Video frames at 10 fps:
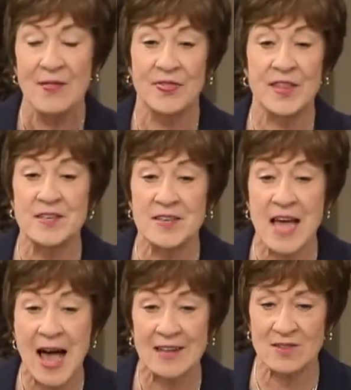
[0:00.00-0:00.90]
The
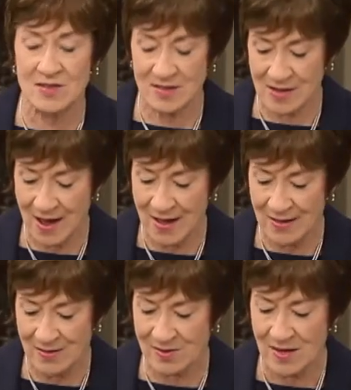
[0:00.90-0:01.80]
text
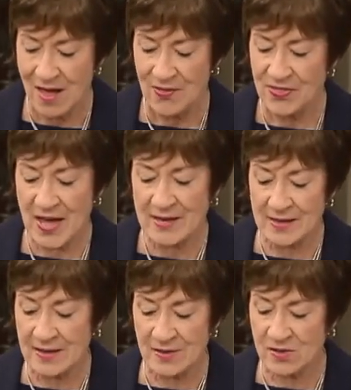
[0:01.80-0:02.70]
states that
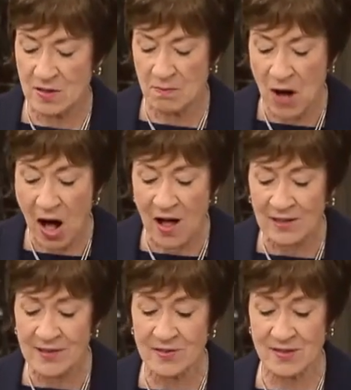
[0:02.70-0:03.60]
it is the
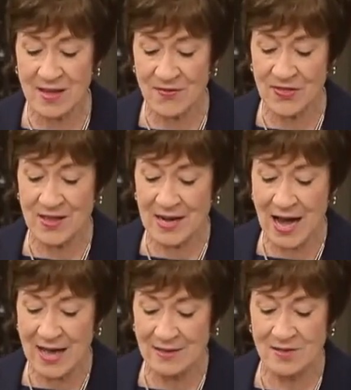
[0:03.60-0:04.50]
policy of the
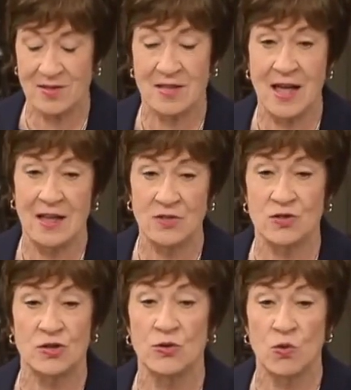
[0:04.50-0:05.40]
United
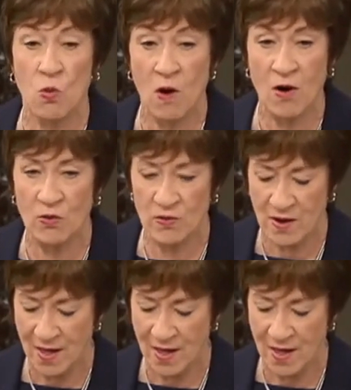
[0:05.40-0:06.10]
States to, quote,